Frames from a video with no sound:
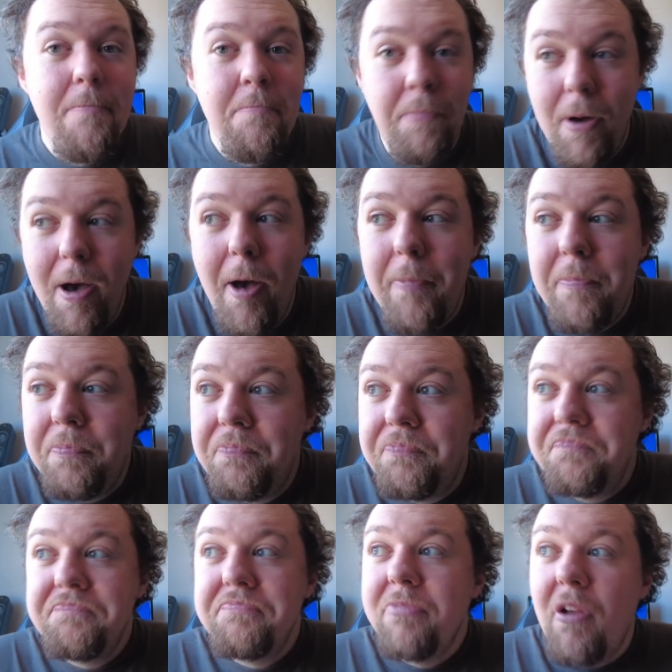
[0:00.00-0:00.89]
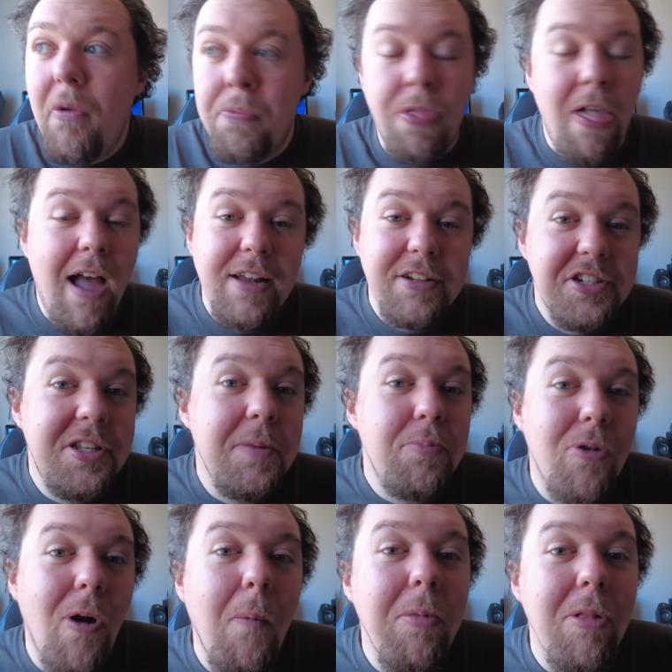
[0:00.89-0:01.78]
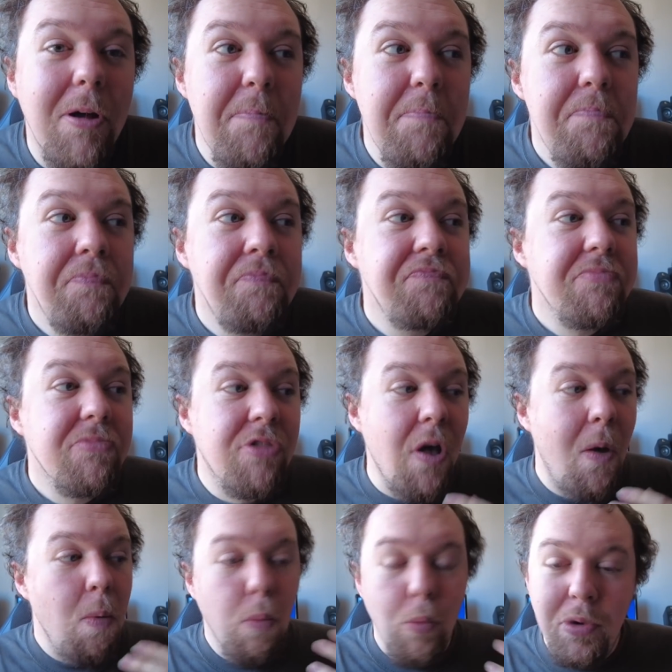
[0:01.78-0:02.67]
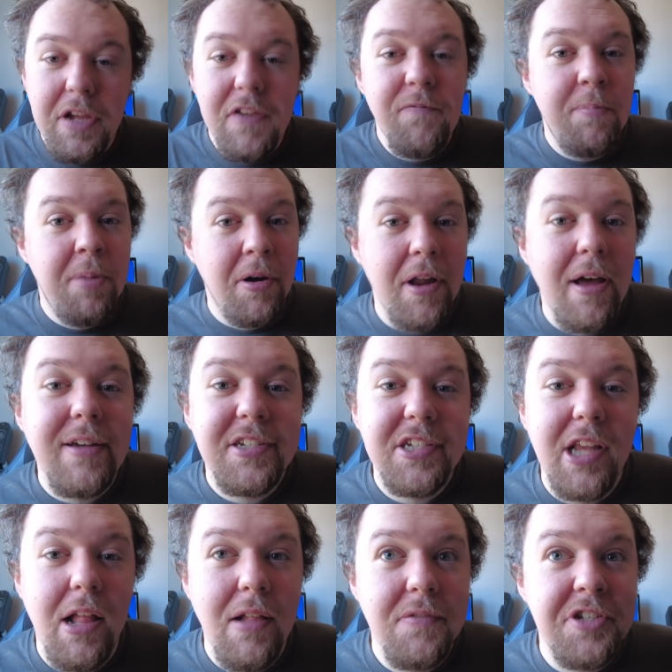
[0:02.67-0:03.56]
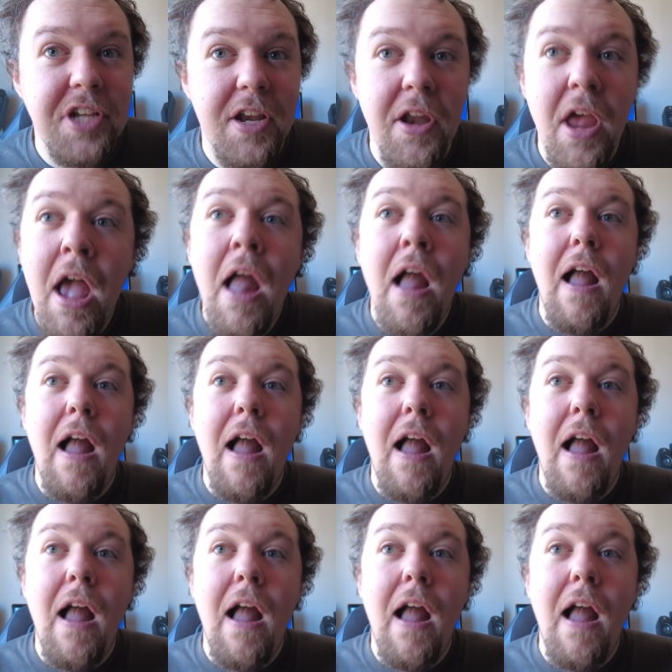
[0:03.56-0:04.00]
But that's the problem that we've put ourselves in.